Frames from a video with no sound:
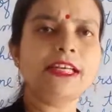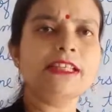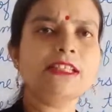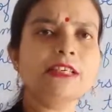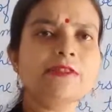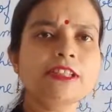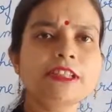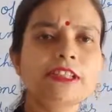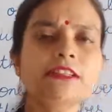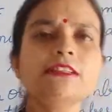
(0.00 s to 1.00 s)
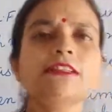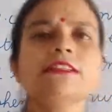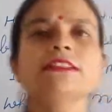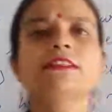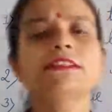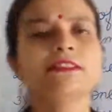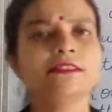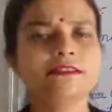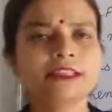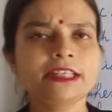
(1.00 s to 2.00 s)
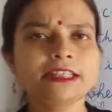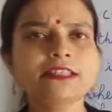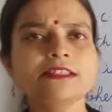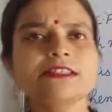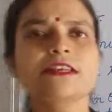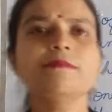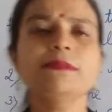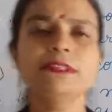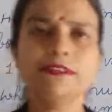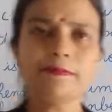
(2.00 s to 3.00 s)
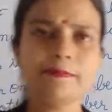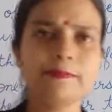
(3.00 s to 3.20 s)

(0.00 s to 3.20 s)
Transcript: HCF is the greatest number,